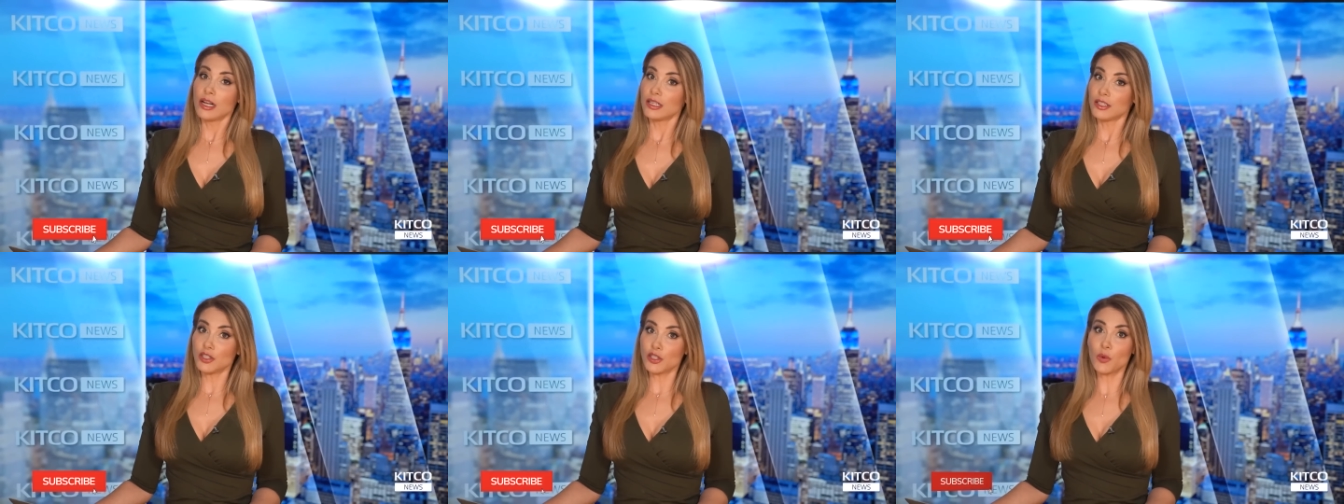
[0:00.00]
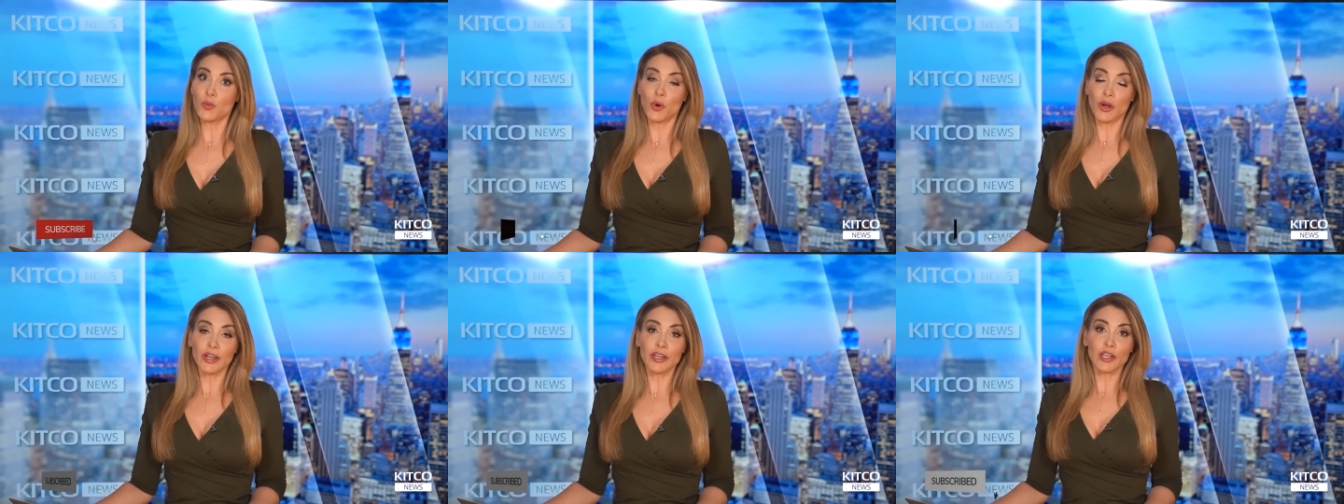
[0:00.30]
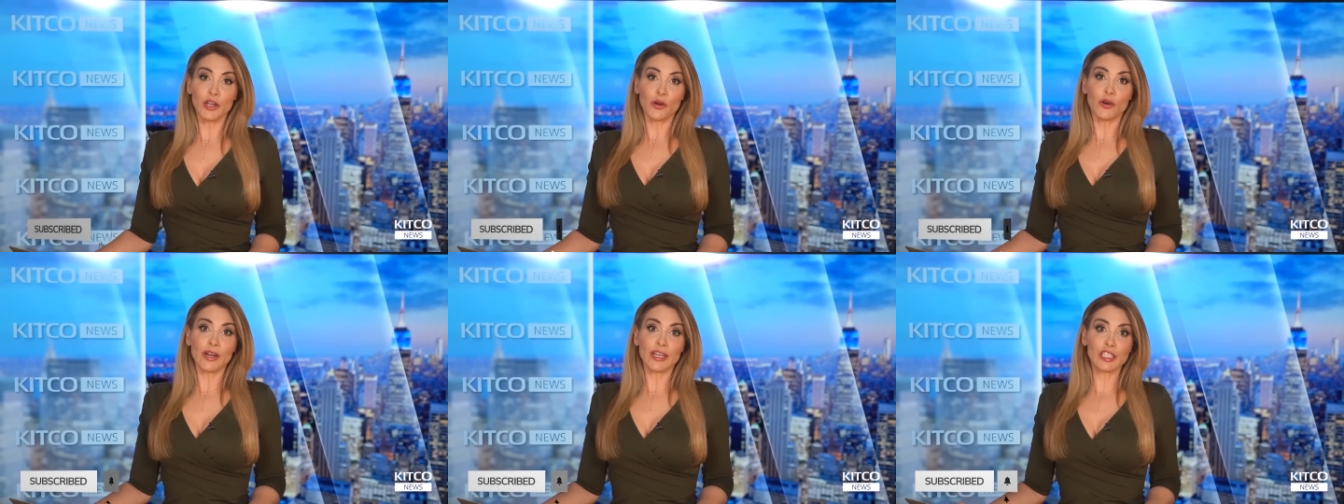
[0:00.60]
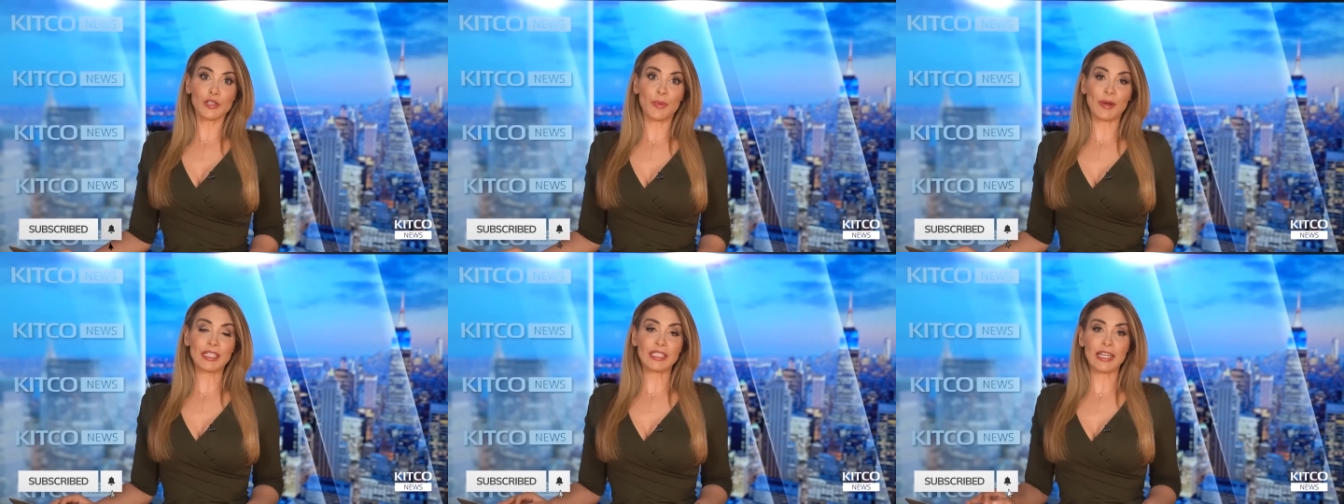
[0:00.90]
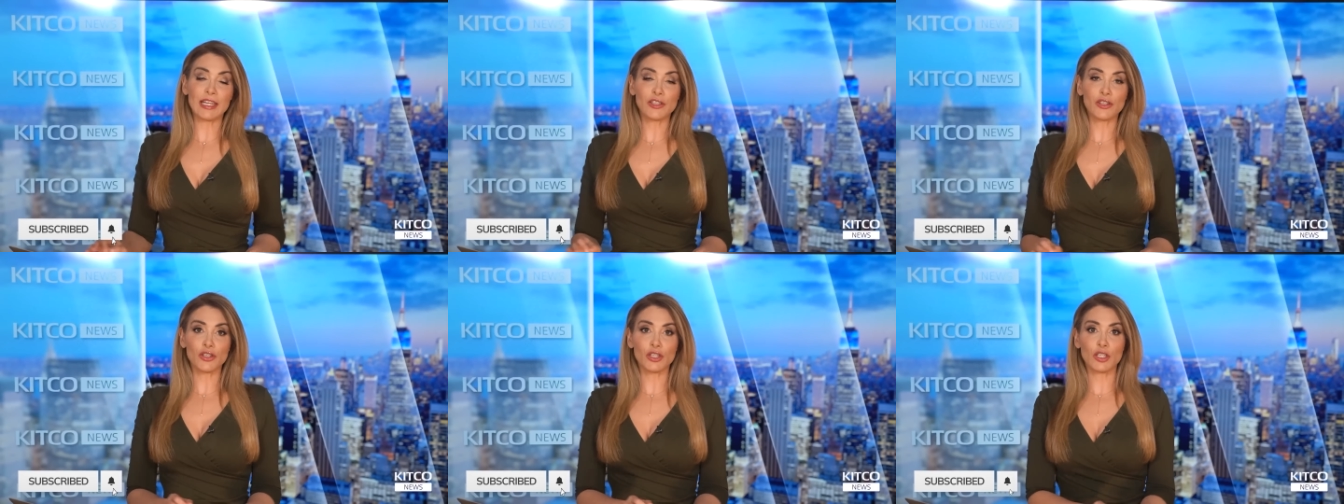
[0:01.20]
So what are your
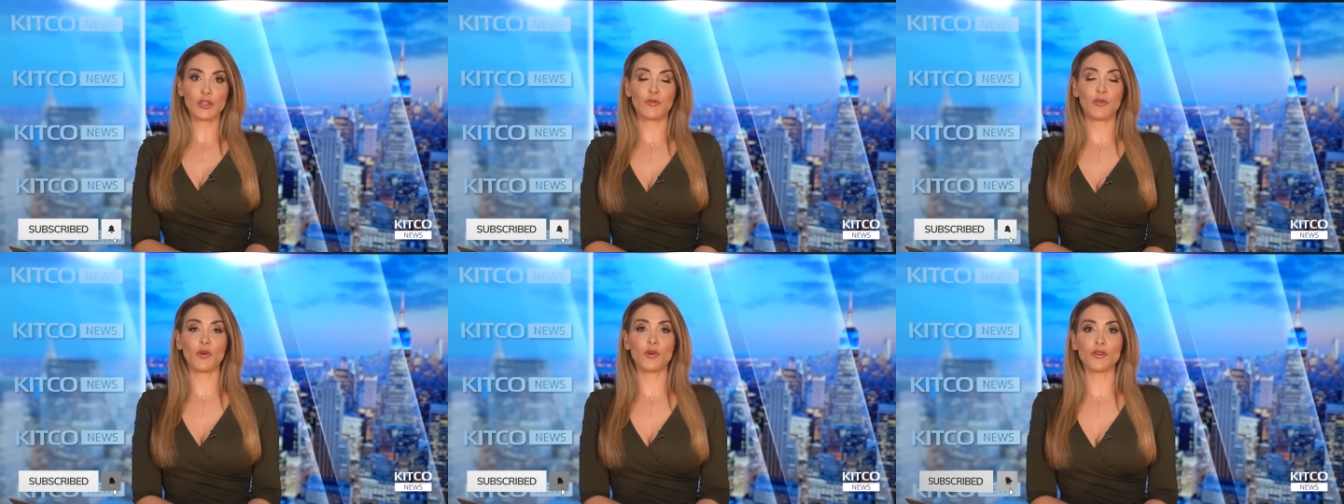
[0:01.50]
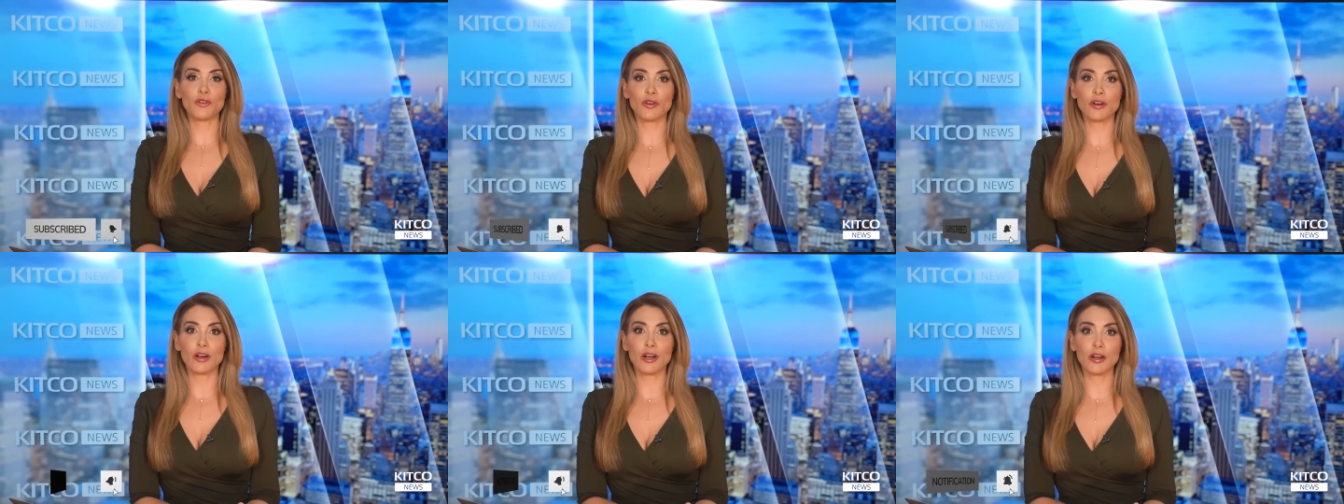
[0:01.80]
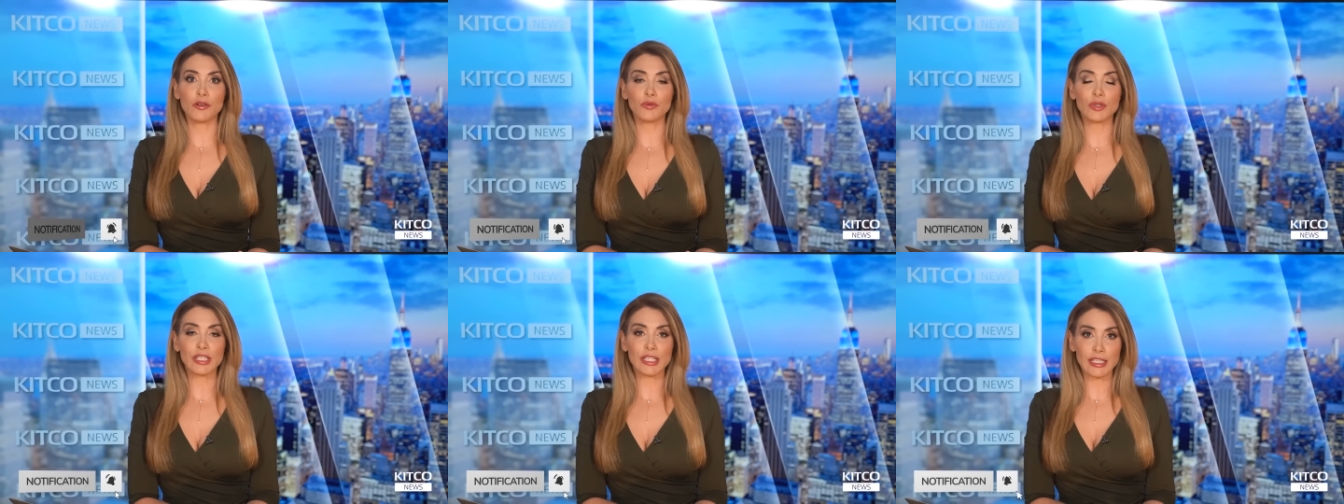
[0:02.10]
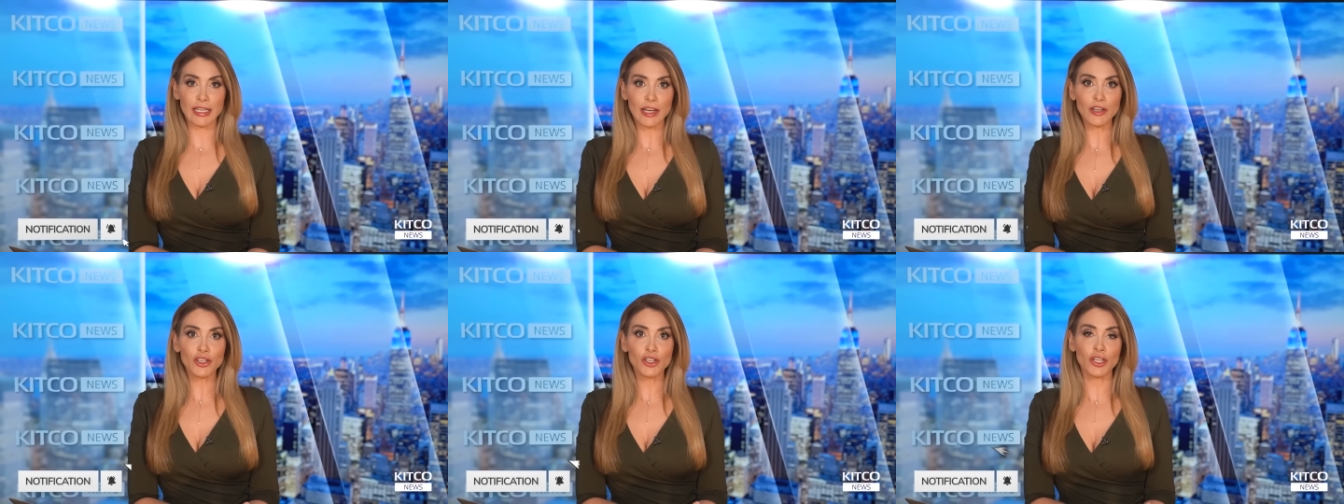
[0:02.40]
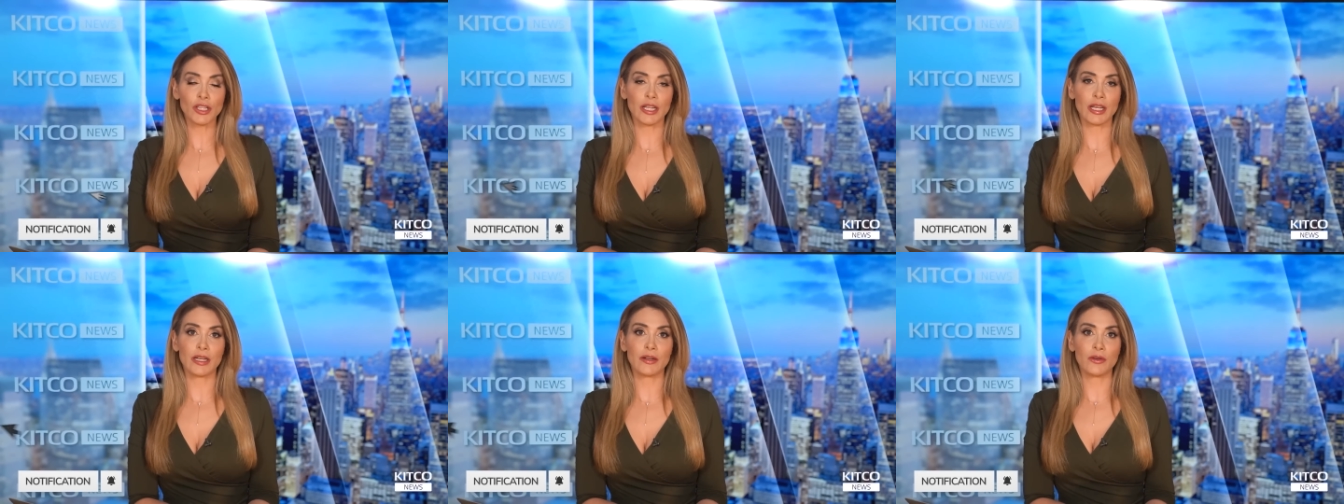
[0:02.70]
expectations for a
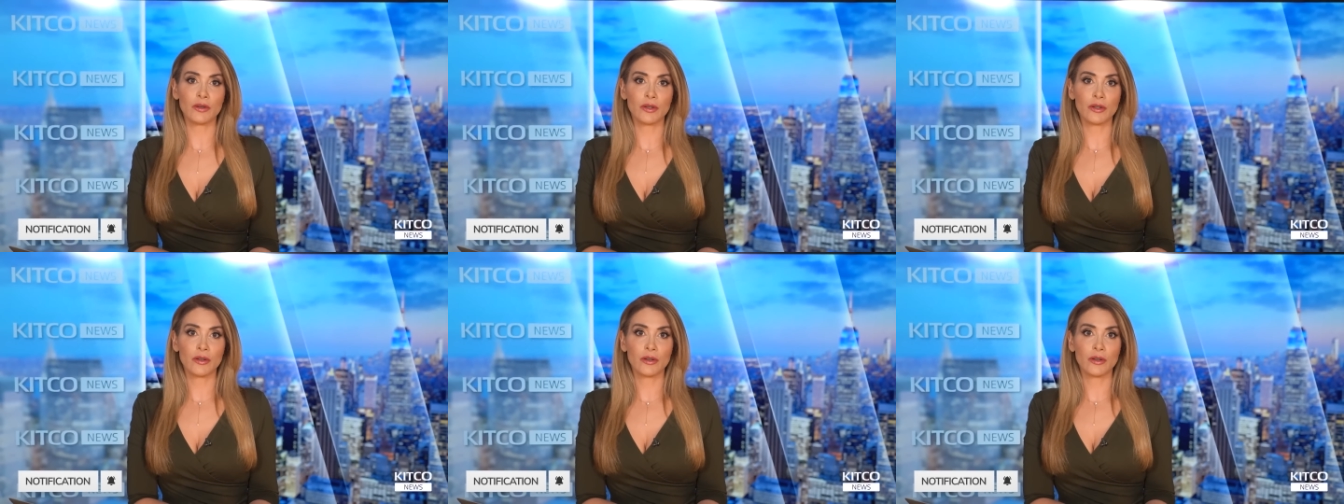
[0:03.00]
recession then?